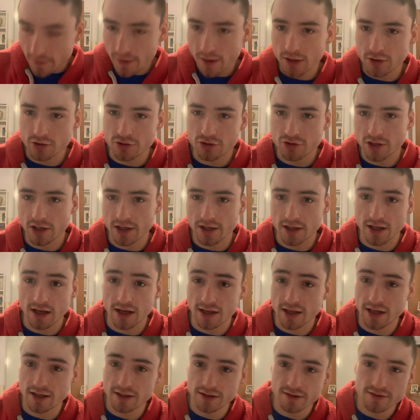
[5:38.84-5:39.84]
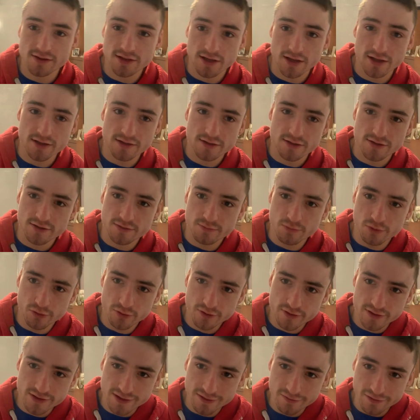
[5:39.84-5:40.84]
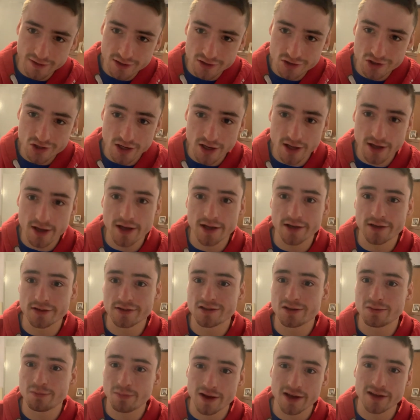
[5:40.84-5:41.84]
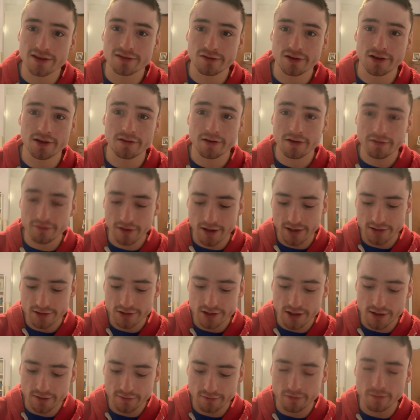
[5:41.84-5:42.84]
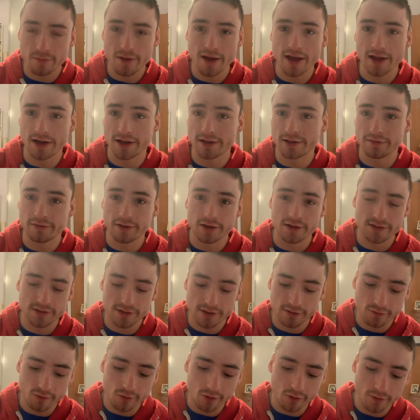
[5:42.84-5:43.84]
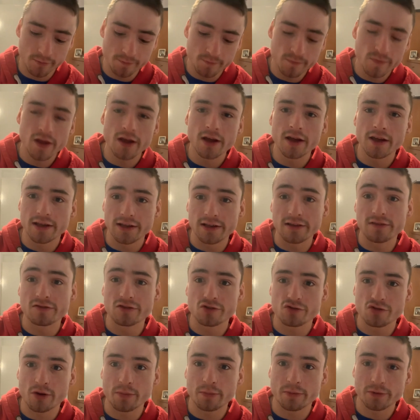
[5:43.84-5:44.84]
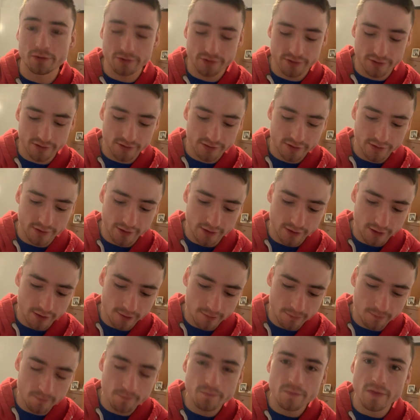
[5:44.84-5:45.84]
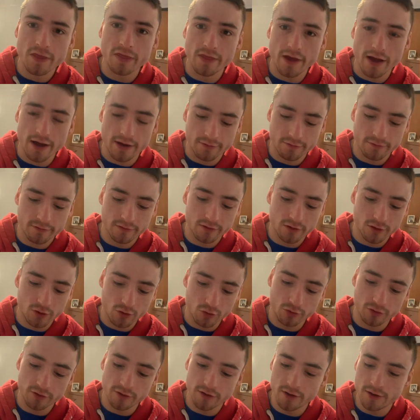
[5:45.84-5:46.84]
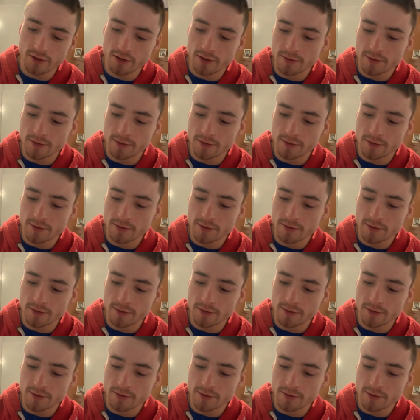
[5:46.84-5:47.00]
I can't describe it. It's the smoothest device yet, and it's the best flavour I've had yet from any device that I've got, even drippers. It's like that good.